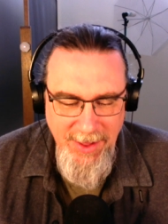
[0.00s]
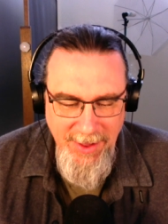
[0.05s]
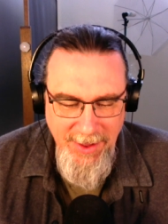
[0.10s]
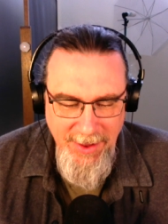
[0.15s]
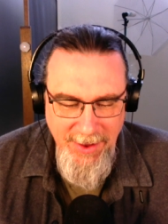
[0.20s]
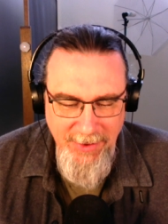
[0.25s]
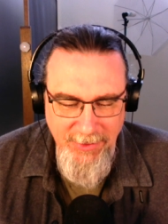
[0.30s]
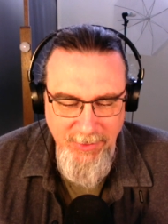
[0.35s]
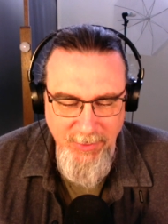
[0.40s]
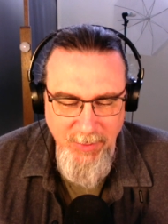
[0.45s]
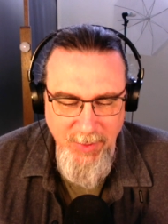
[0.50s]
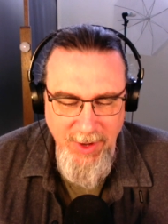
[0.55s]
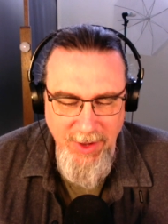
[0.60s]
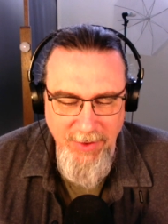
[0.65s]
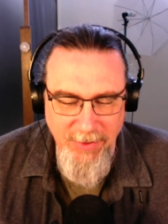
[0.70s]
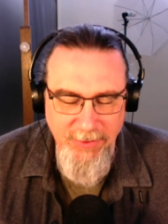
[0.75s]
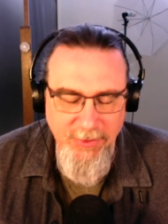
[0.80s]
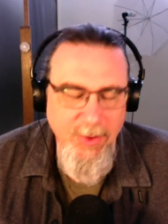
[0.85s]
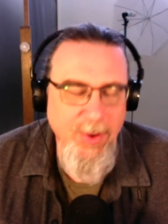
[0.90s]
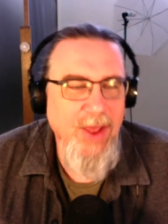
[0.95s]
as
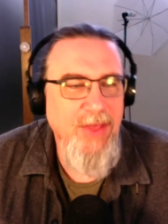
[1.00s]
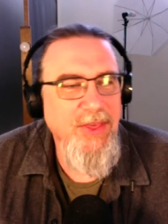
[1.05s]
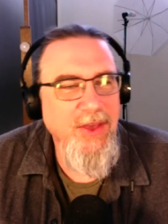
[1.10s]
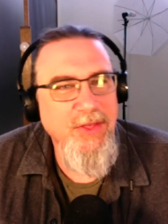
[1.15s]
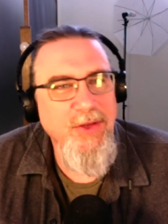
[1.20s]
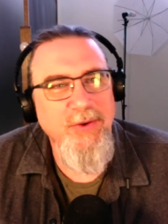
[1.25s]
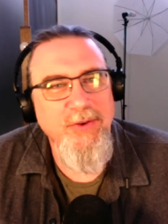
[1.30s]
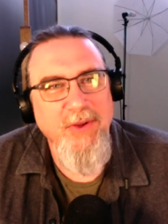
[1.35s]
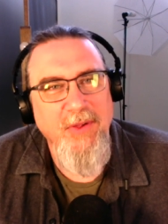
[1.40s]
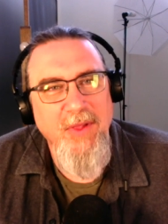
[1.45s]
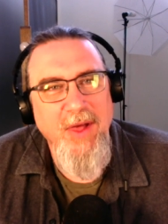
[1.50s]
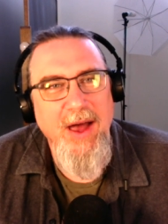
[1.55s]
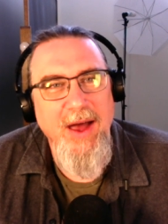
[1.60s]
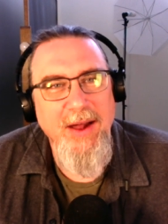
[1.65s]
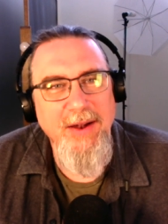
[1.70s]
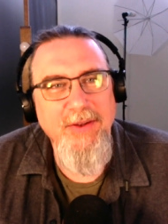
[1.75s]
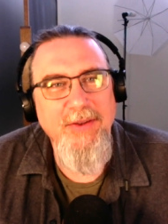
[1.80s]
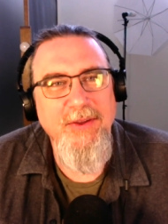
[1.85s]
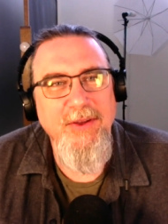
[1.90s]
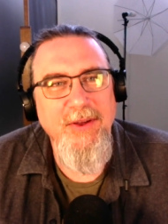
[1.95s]
well. So I think there's a
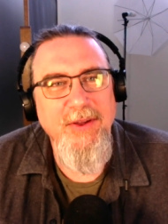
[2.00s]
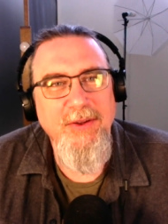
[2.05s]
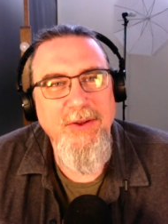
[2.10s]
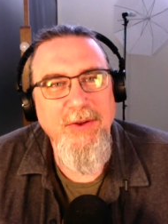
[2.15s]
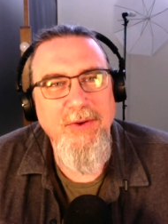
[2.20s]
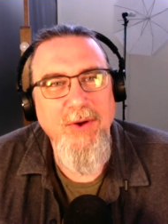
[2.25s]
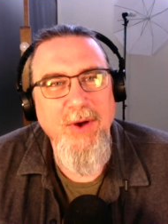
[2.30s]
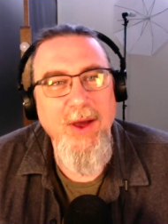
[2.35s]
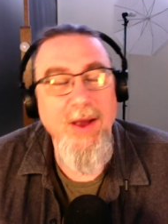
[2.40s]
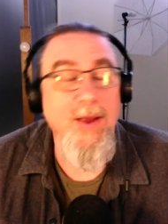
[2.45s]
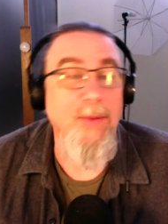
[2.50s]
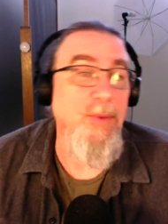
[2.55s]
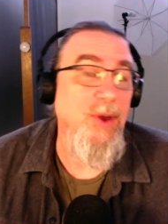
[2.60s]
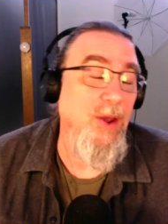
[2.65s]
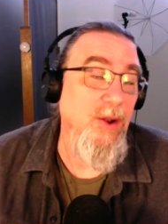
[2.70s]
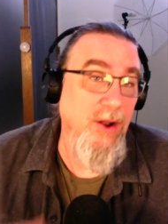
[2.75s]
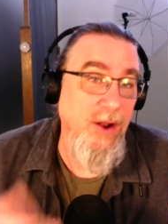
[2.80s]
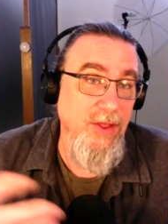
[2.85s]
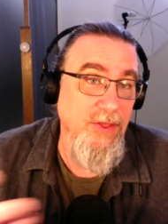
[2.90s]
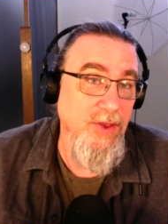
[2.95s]
lot to talk
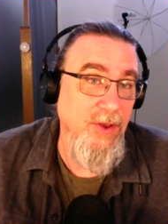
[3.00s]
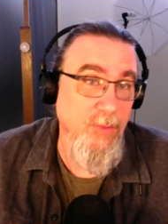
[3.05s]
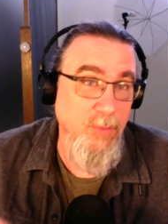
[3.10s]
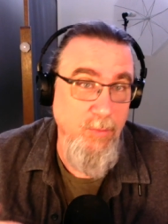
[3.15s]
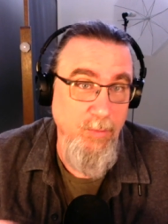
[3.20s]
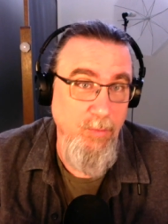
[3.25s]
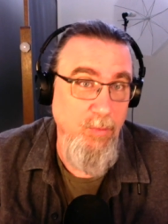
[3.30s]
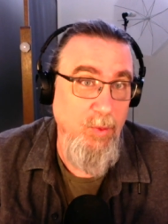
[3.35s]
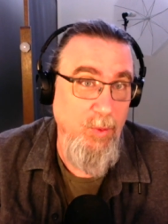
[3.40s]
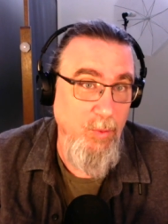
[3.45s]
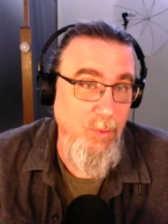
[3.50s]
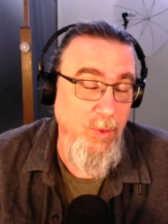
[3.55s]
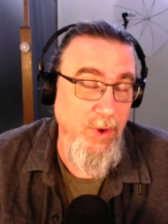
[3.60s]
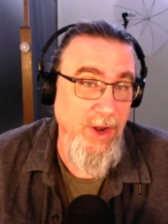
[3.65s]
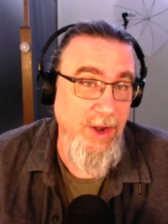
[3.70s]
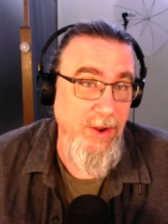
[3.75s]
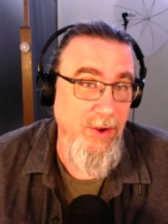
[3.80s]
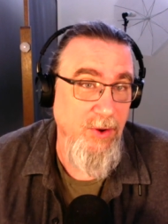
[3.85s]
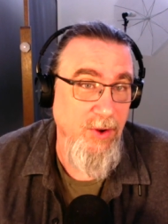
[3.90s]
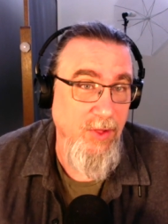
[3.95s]
about, and I think we're
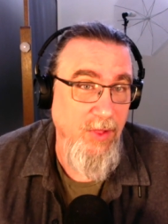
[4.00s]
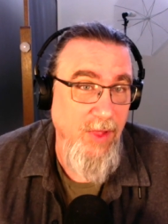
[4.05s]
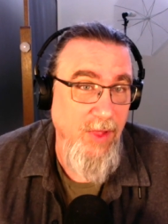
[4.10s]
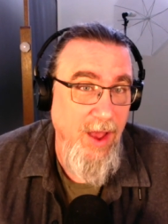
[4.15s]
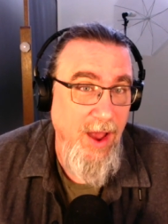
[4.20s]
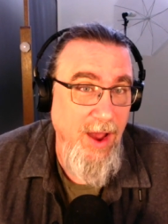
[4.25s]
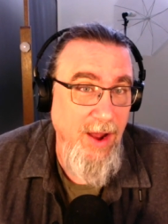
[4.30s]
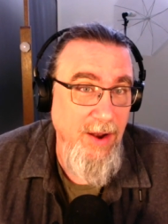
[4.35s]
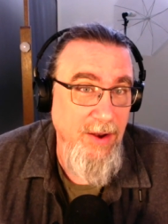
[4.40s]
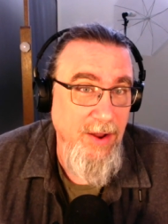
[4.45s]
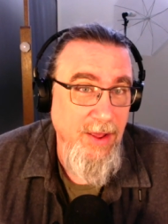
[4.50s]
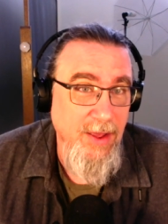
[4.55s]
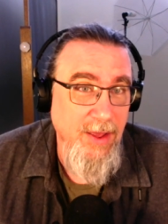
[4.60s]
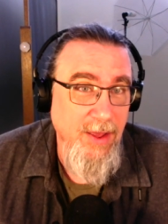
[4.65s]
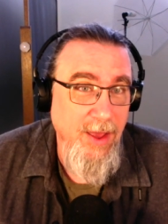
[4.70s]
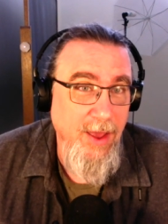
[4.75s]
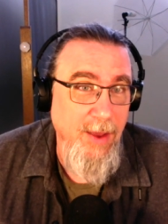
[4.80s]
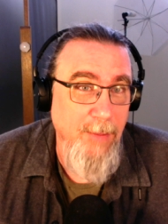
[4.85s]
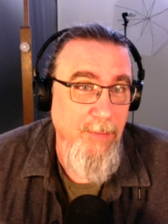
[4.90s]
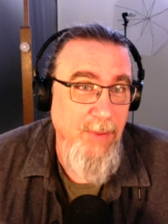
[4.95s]
going to hear a lot
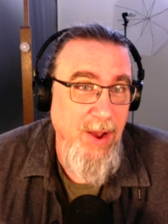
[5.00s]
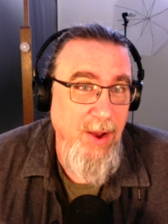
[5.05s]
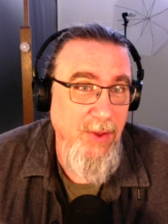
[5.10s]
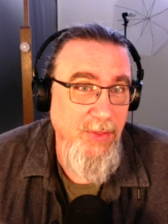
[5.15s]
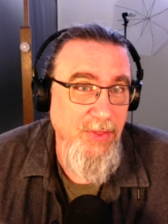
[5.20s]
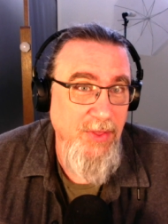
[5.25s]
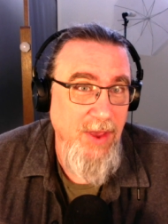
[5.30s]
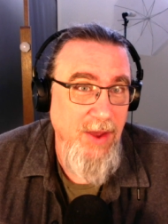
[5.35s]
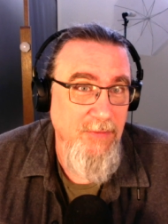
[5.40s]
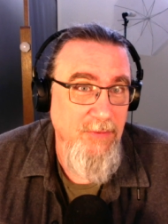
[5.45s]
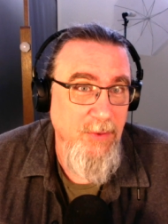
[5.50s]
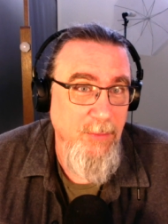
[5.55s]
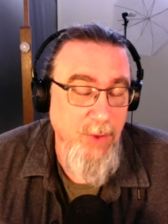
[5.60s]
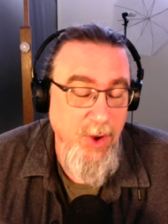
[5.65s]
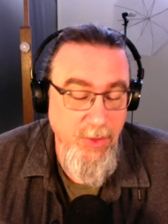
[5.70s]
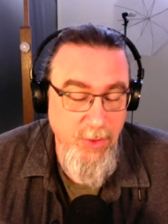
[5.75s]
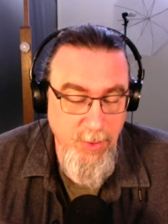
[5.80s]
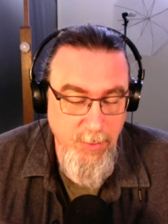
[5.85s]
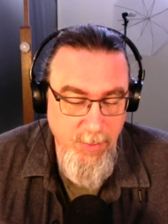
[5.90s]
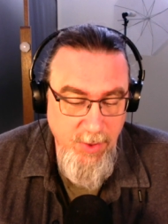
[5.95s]
about that from
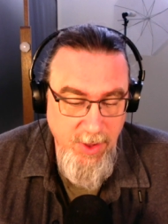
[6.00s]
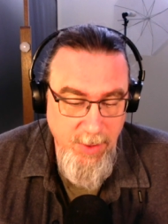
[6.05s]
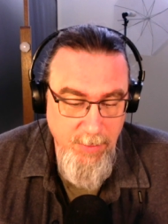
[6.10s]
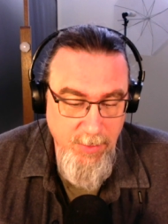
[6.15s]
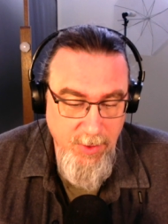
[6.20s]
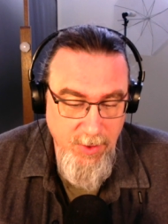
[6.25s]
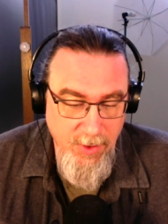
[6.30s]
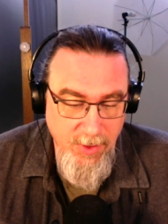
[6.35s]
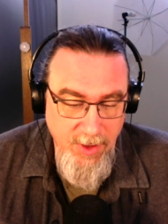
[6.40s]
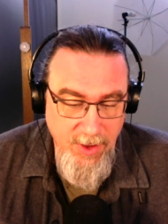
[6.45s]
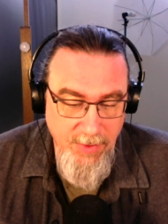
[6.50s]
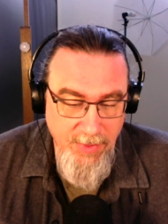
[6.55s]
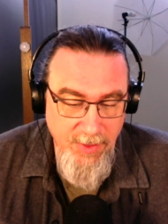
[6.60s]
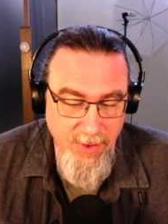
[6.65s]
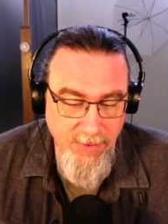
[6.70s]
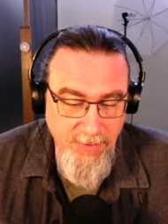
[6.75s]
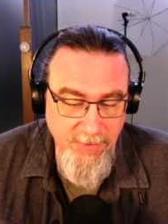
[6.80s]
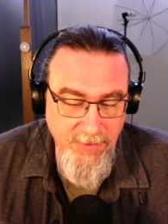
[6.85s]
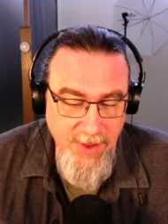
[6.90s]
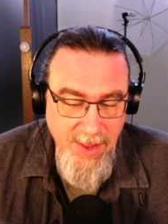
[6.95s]
other people in
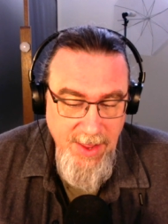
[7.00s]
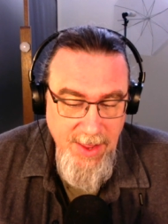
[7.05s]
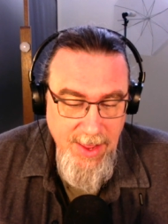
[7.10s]
this.